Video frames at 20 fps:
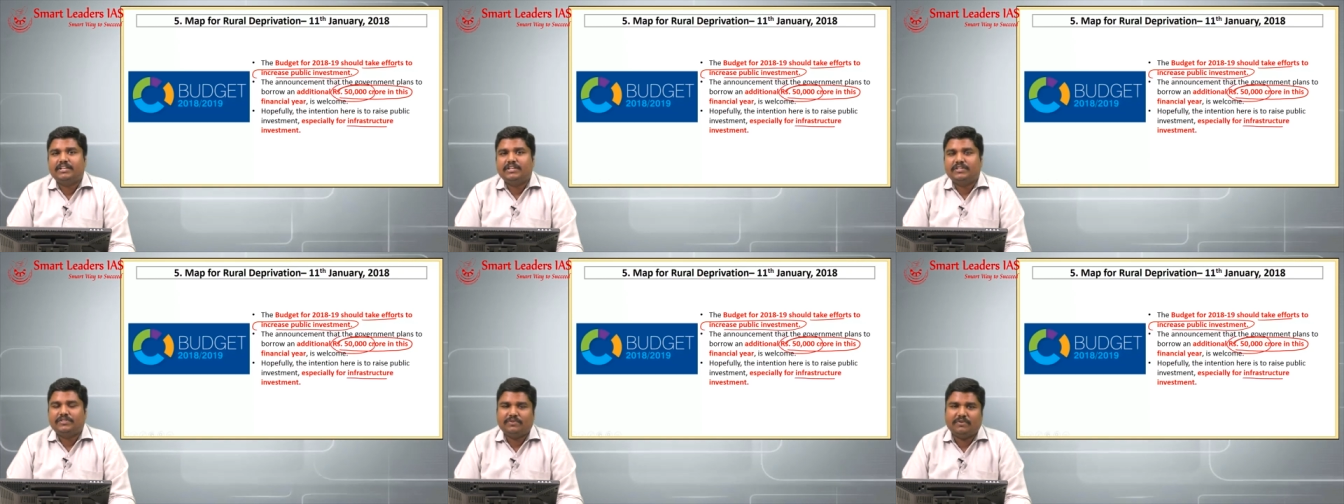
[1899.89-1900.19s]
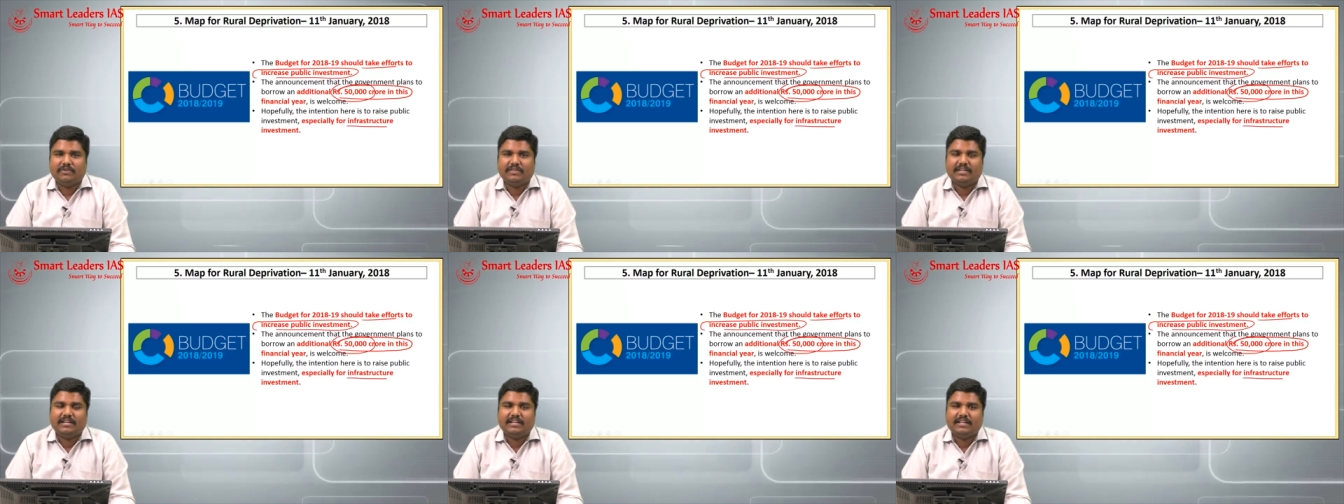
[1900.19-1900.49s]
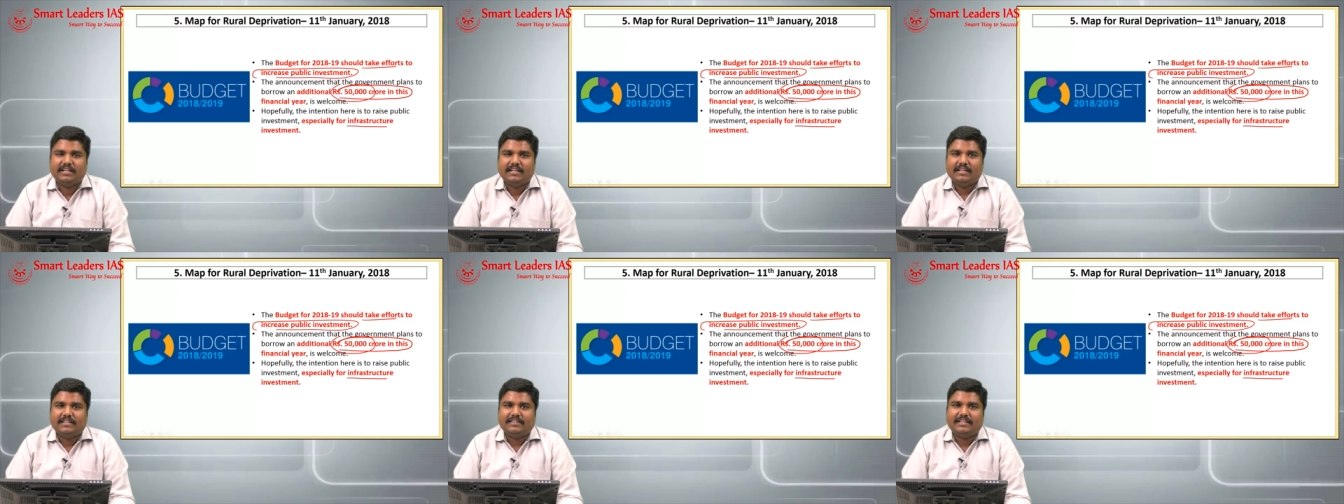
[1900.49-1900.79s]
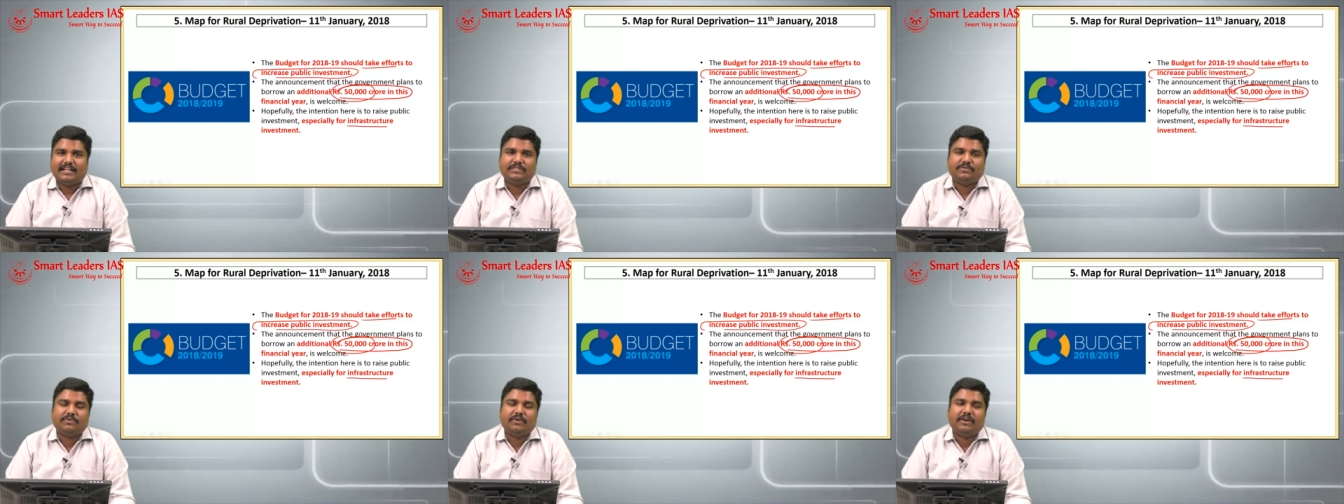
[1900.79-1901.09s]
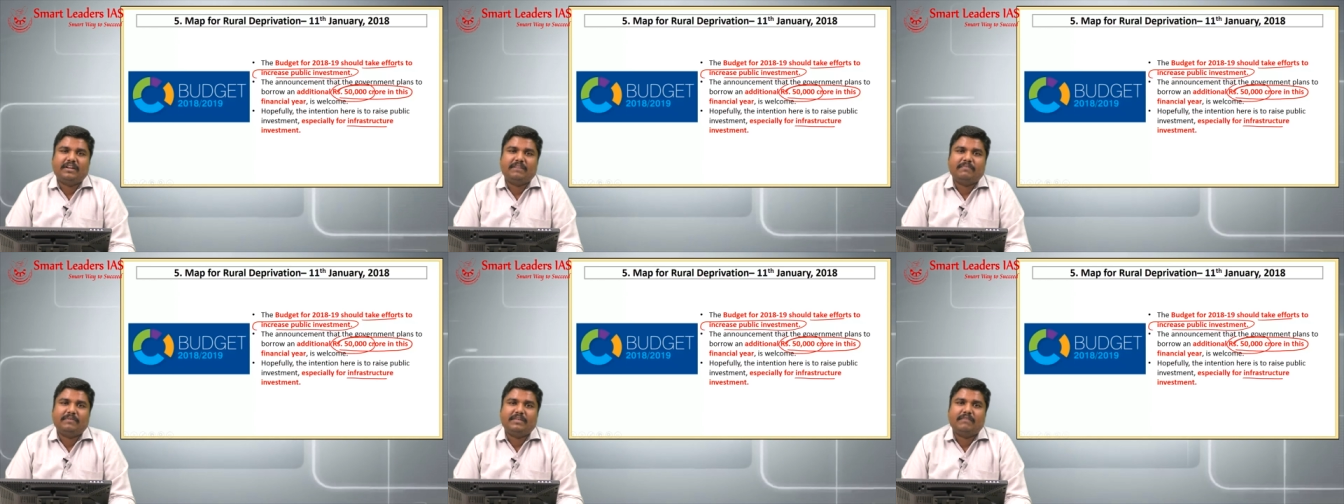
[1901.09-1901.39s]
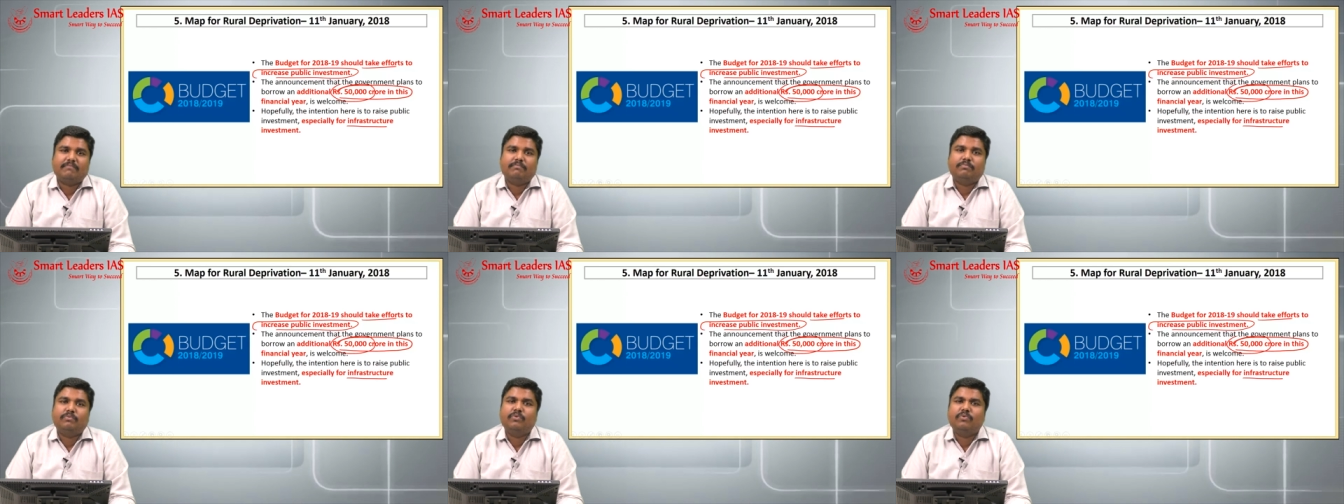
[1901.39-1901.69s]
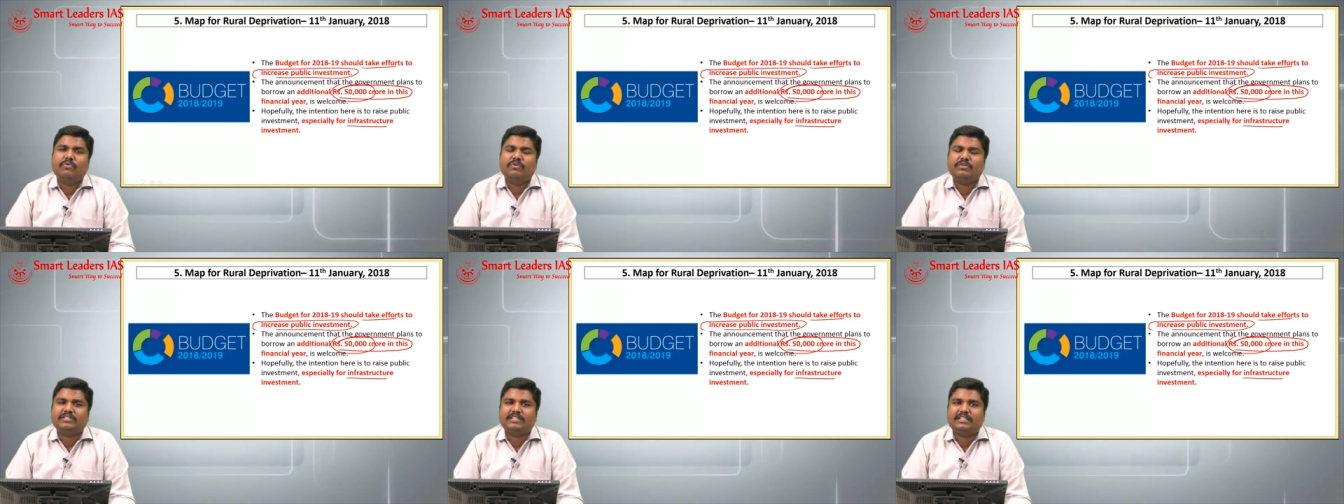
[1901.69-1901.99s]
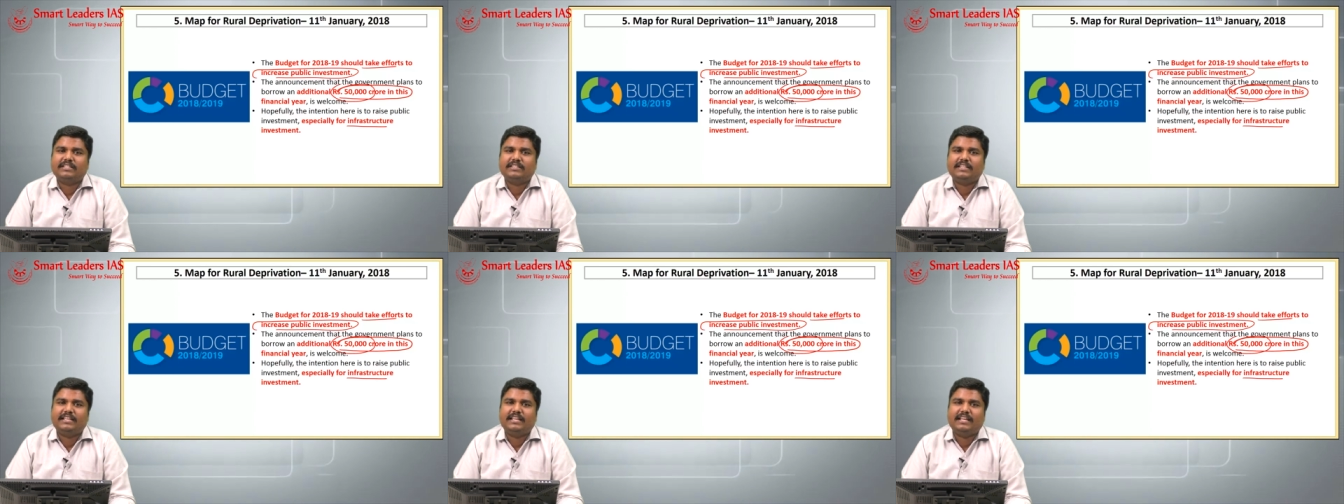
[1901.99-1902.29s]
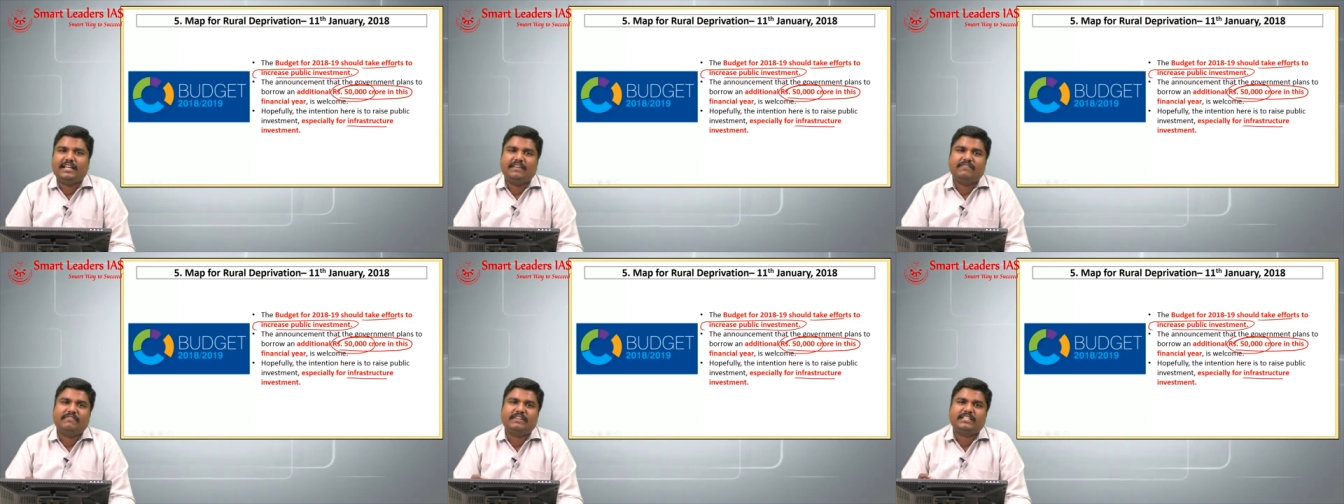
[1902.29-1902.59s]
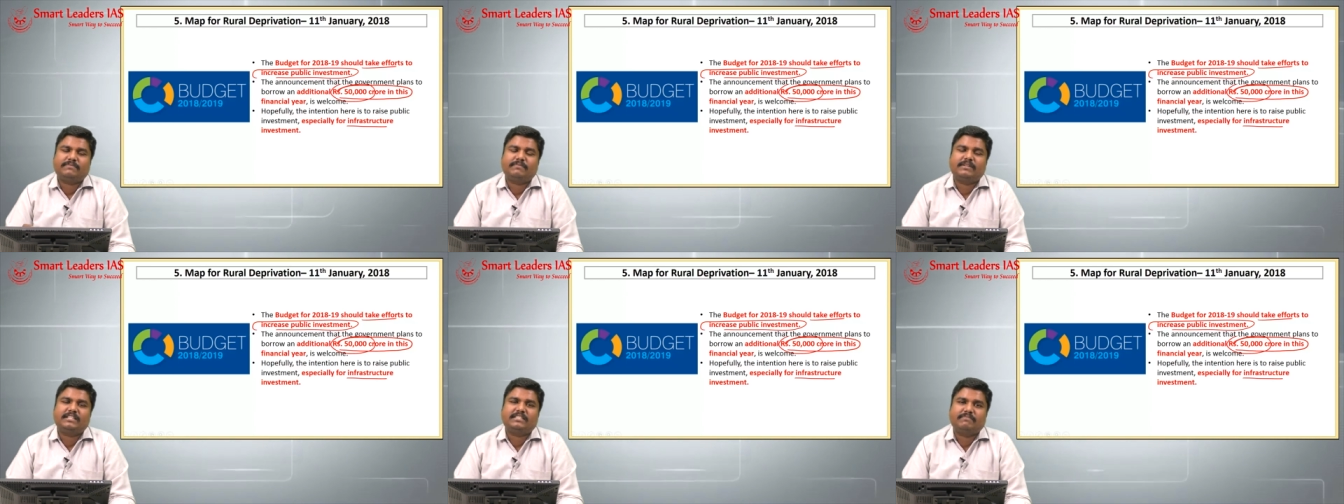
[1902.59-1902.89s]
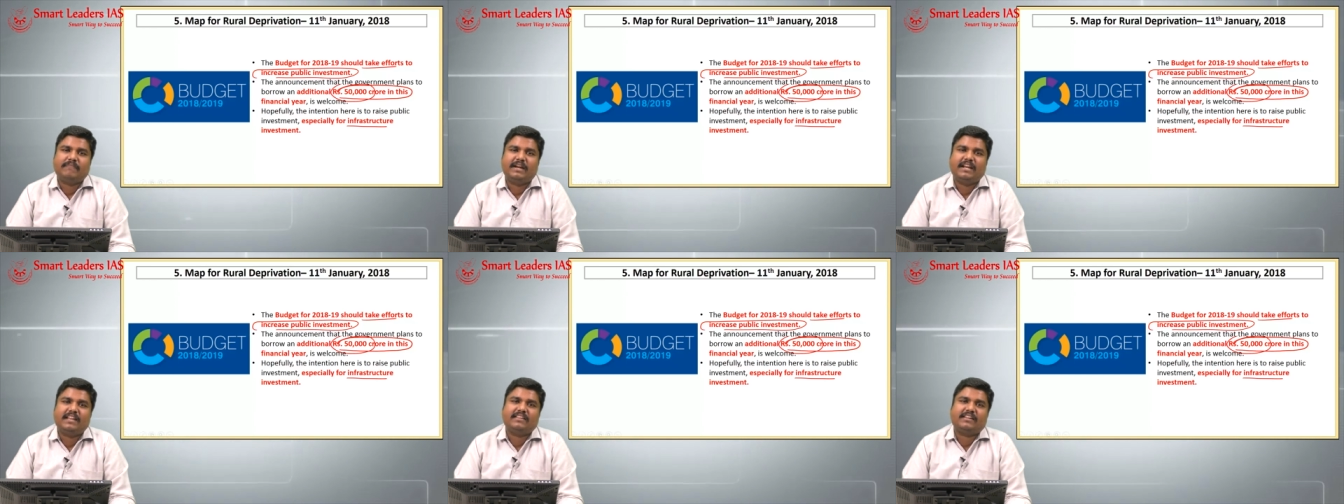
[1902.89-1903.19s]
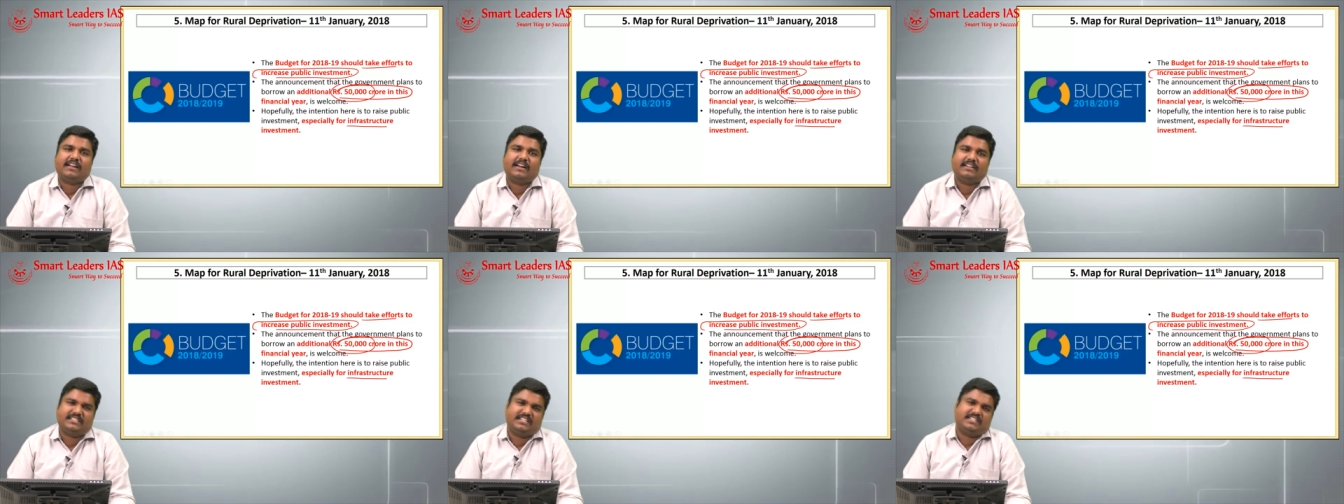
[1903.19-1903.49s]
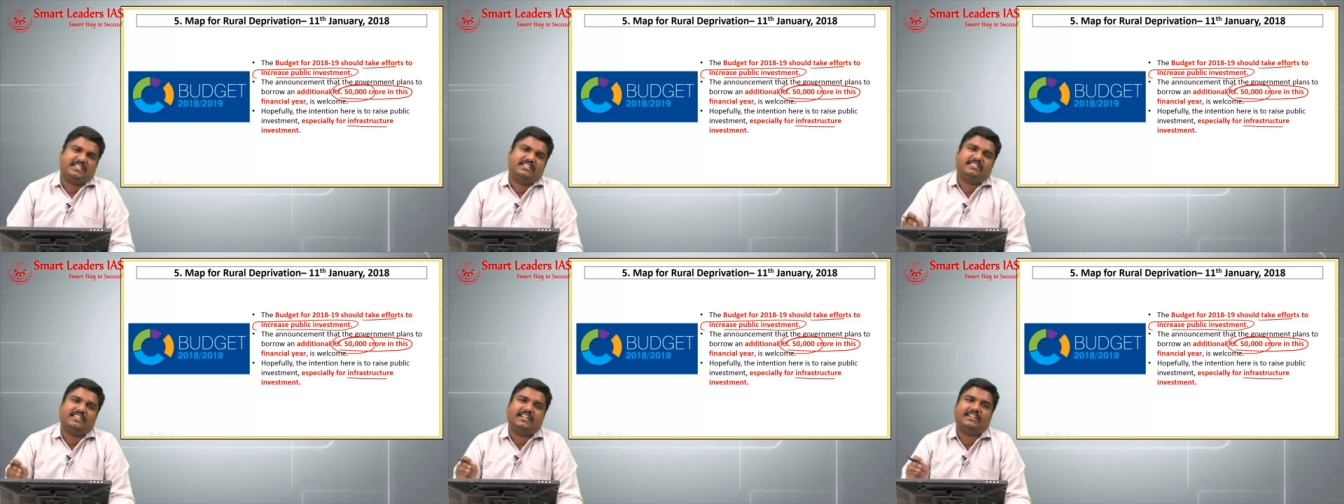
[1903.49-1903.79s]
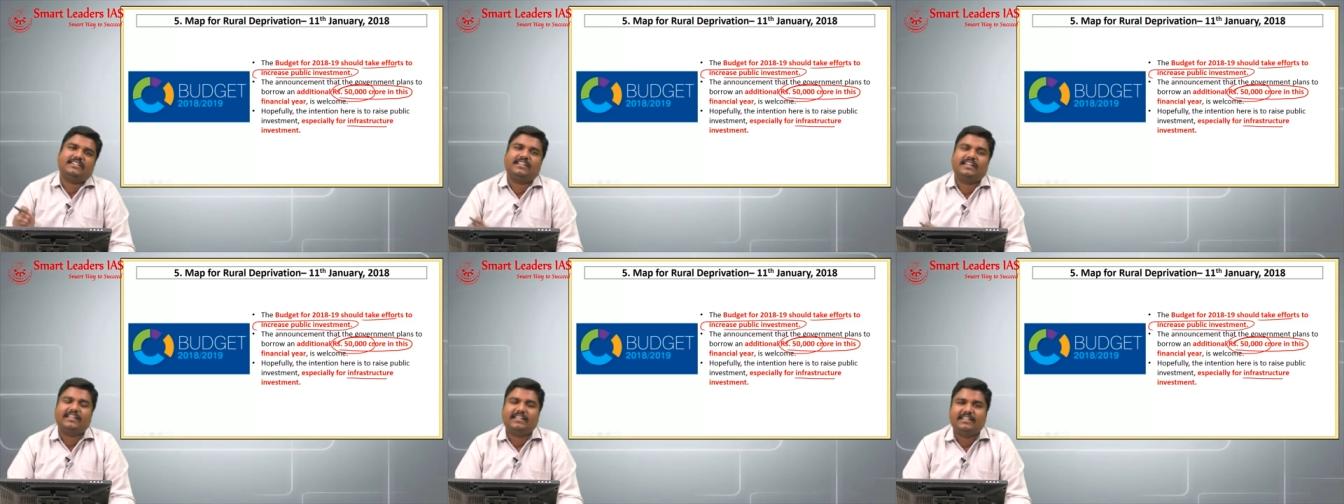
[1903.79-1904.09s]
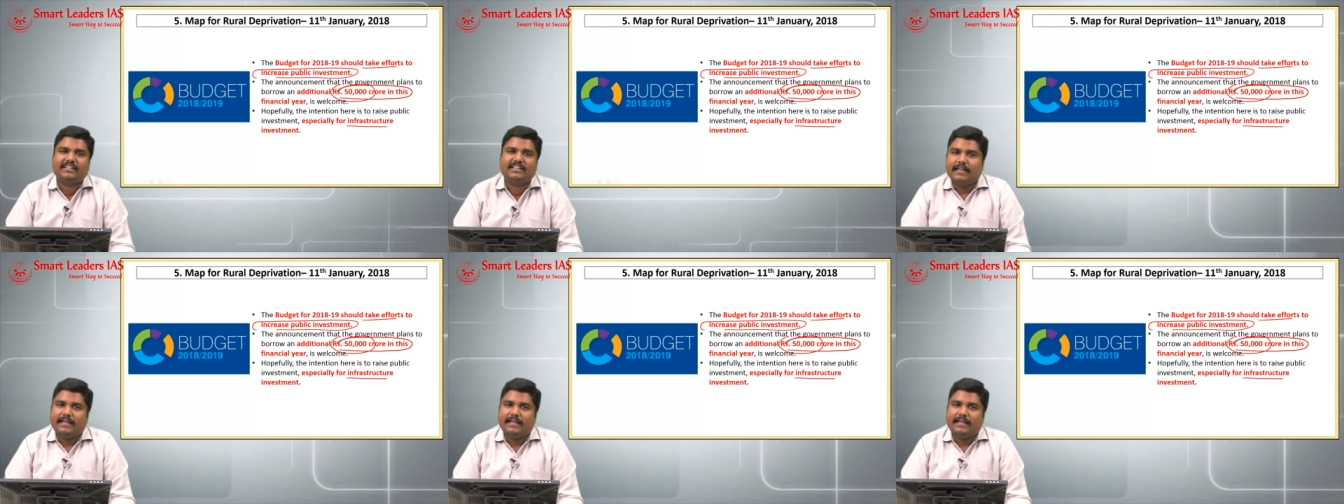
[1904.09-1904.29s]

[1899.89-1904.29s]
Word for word: so that there is going to be a boost in the investments made in construction sector.